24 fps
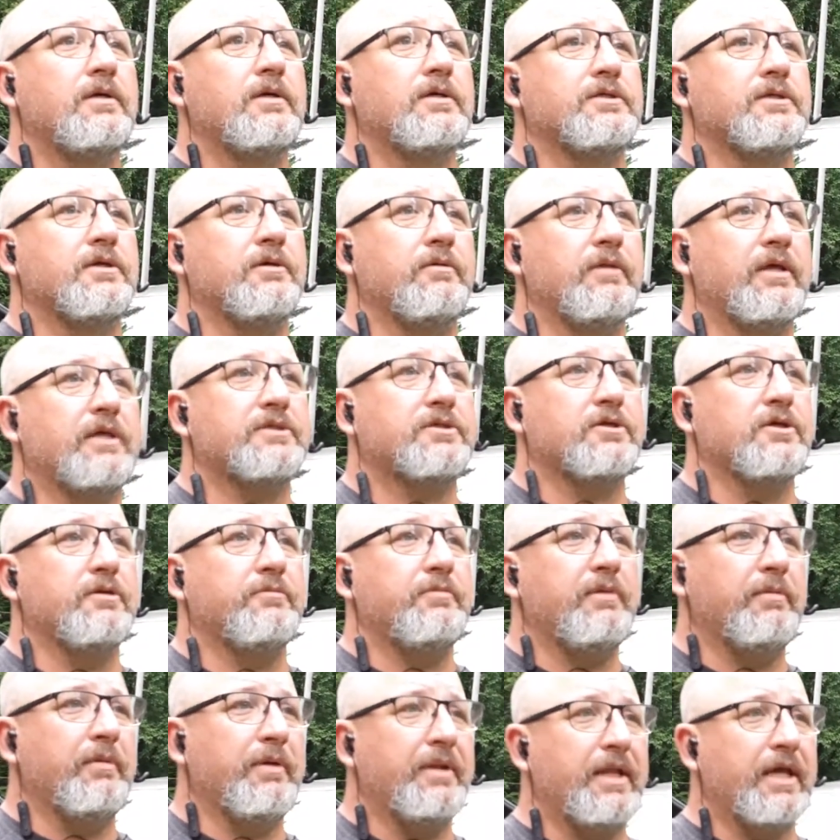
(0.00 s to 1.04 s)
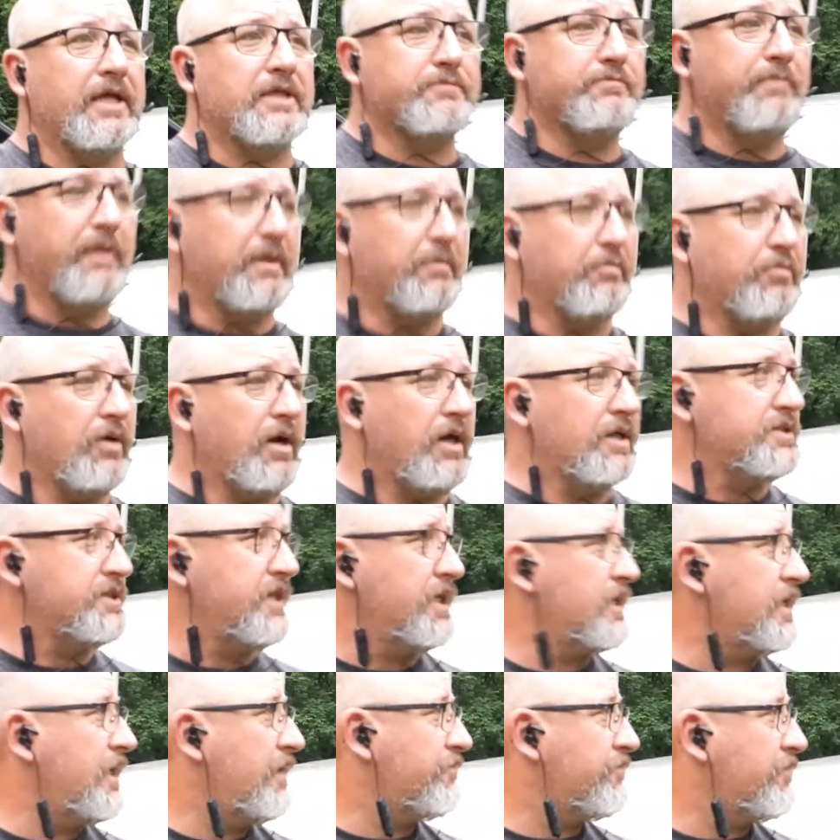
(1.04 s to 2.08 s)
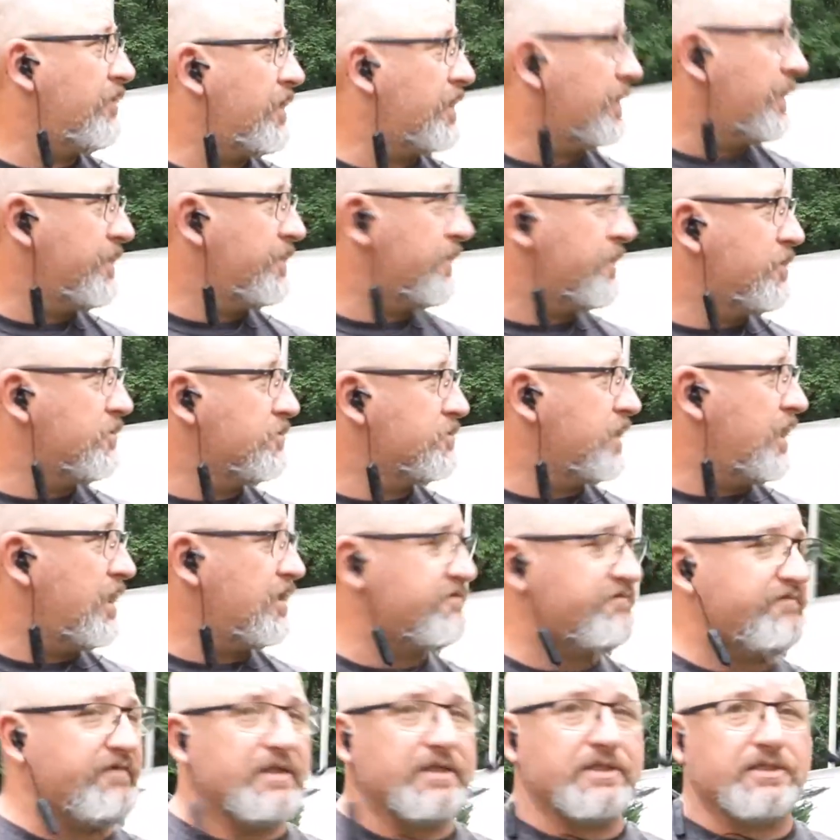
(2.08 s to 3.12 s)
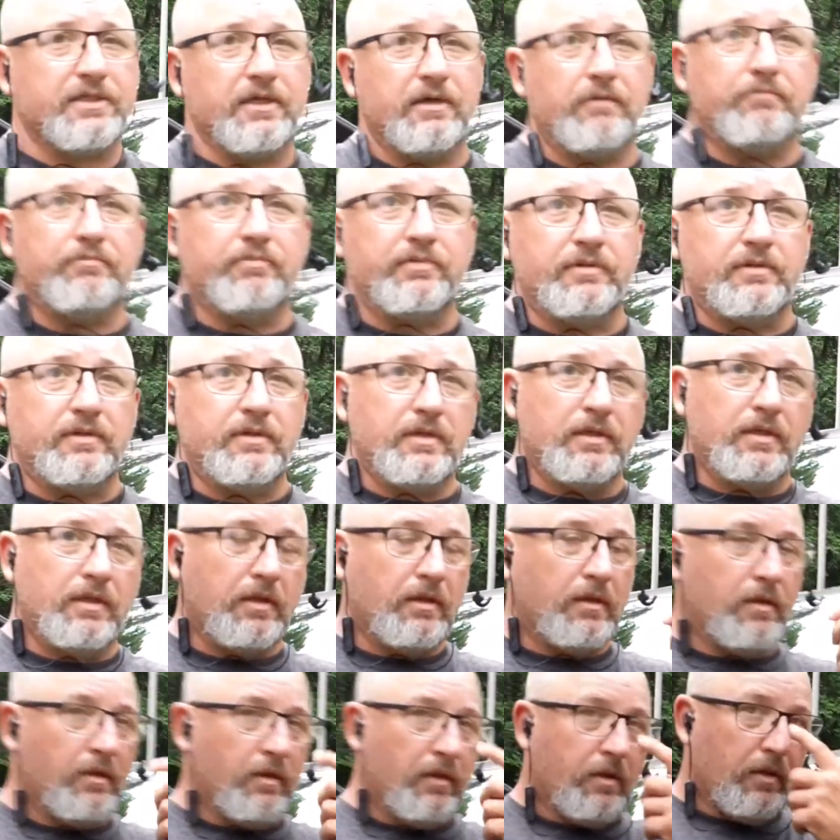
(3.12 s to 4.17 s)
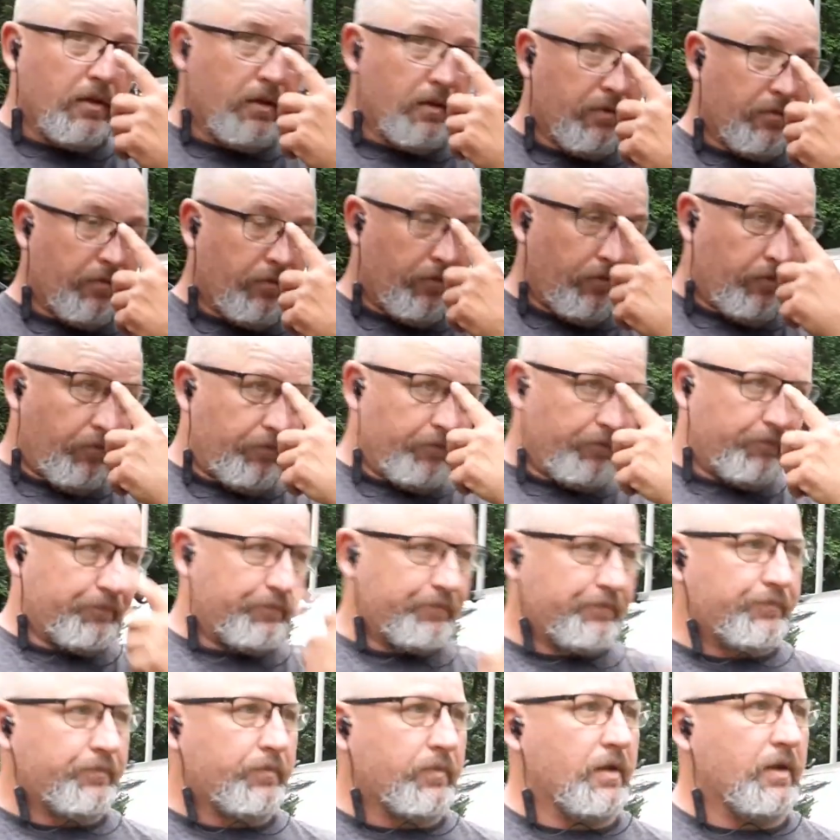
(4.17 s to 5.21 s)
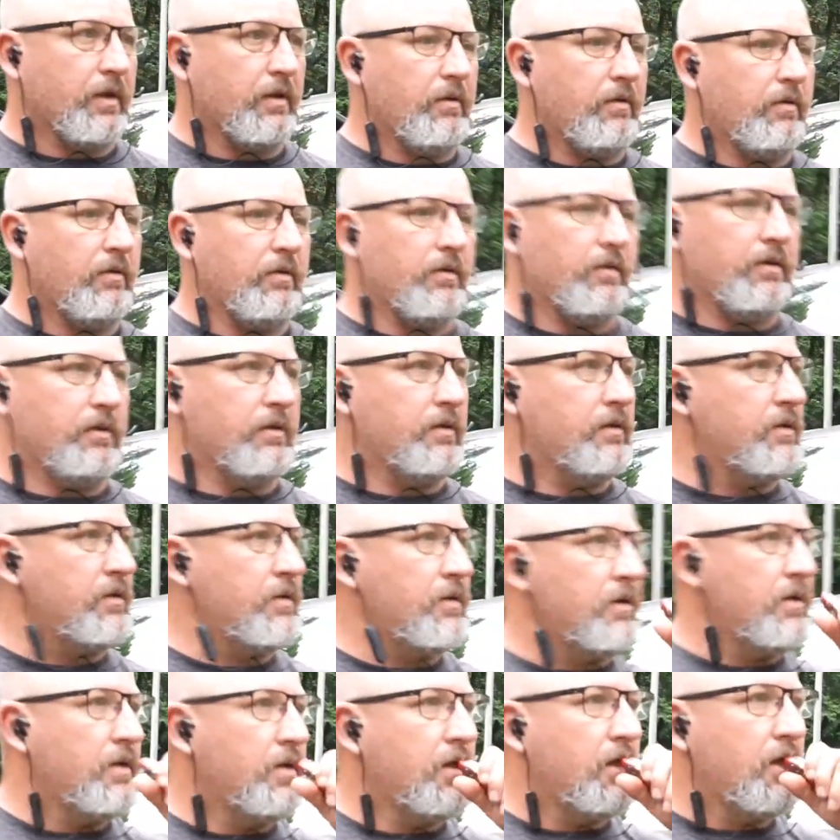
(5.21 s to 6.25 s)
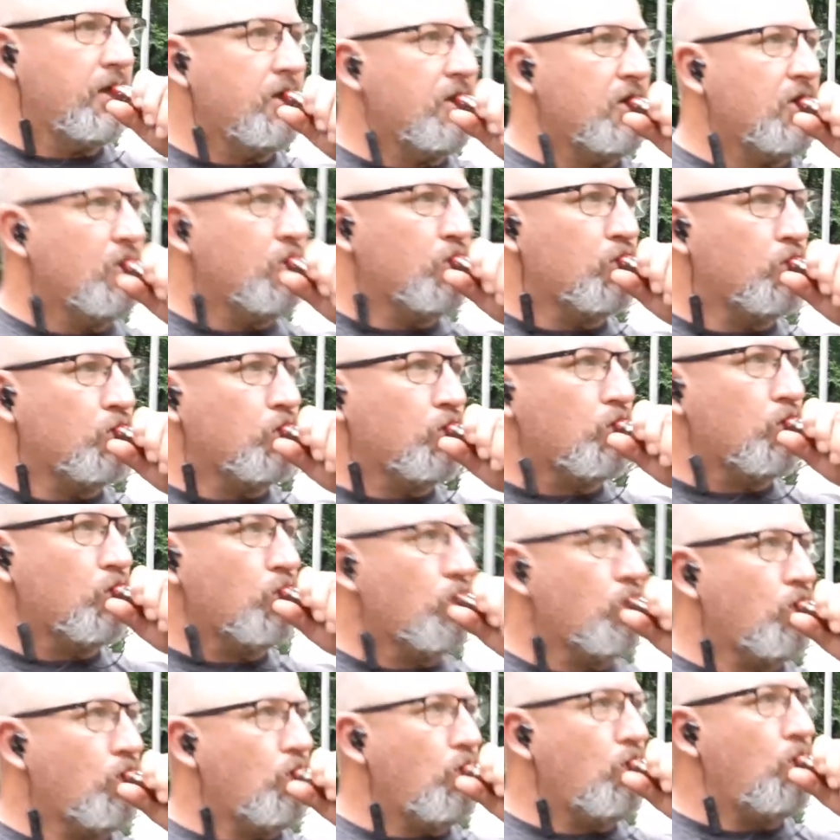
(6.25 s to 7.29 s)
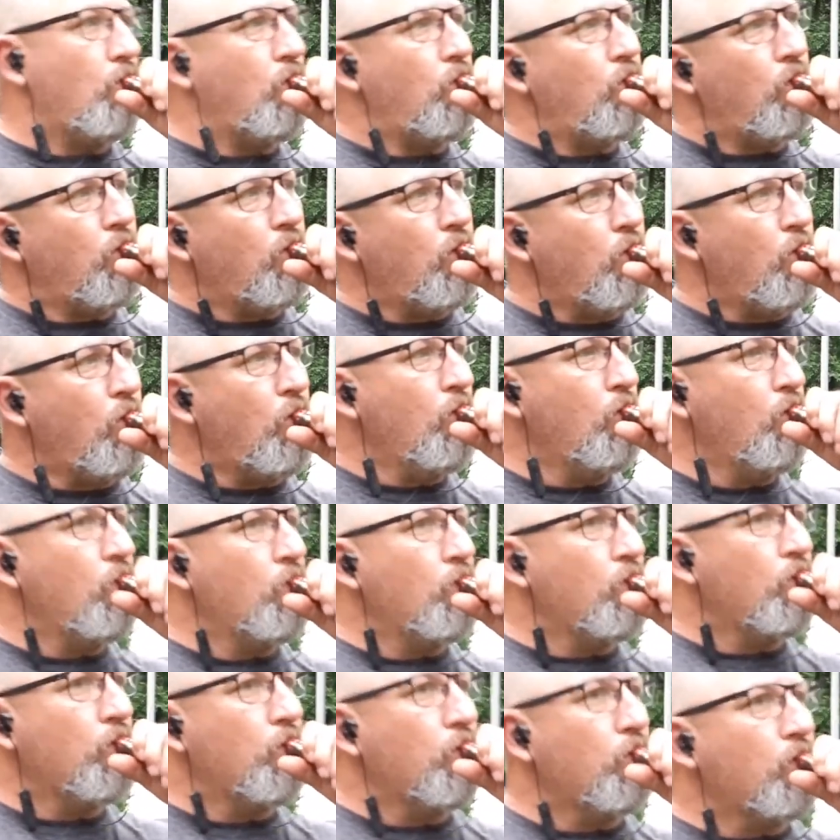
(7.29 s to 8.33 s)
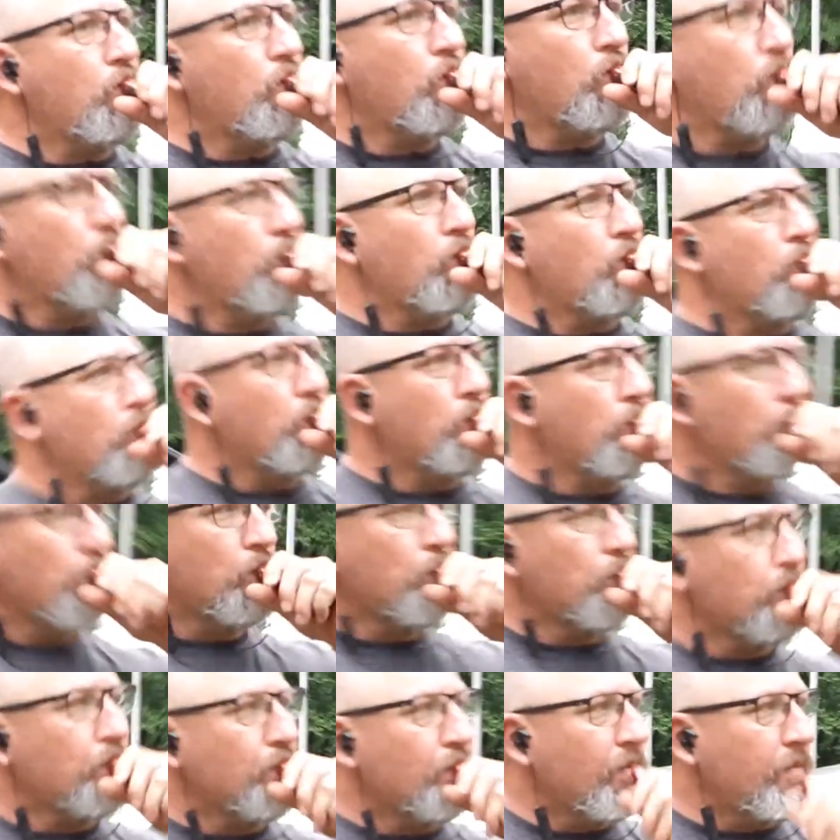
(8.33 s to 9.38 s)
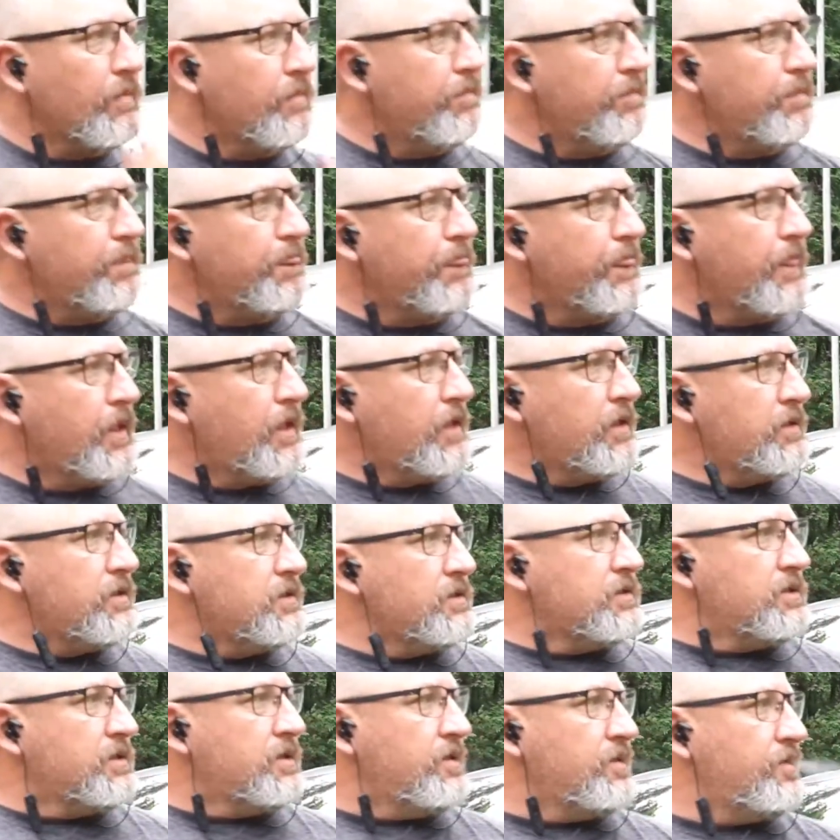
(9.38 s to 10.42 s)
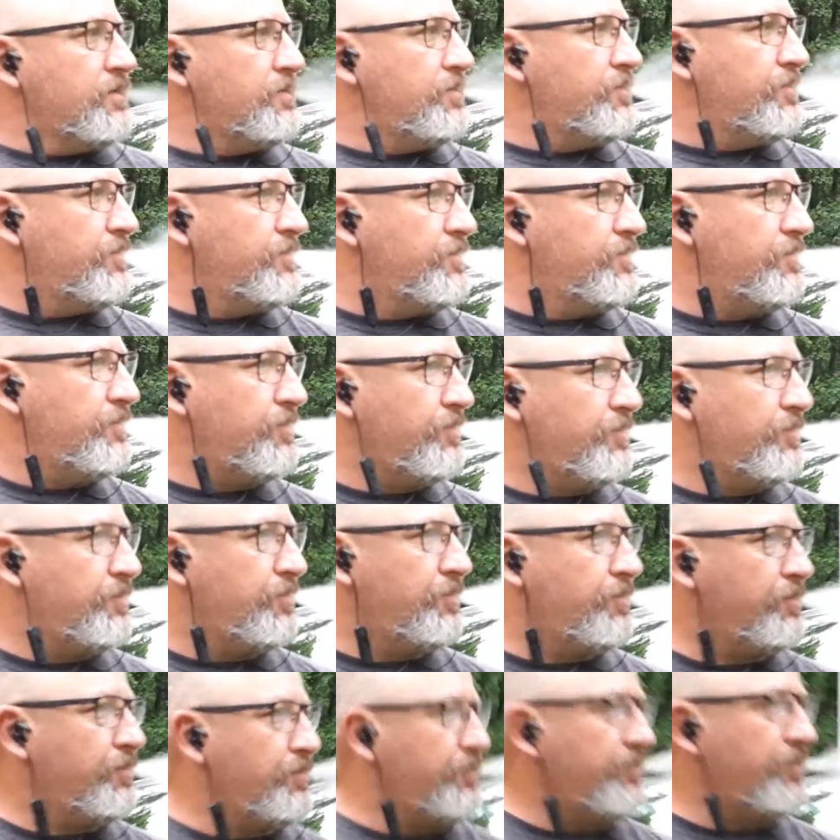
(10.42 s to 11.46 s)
So that's going to be my next big project after I get the goose house finished up. Basically, we live within our means or under our means. Didn't always, but we've really worked hard to position ourselves that way.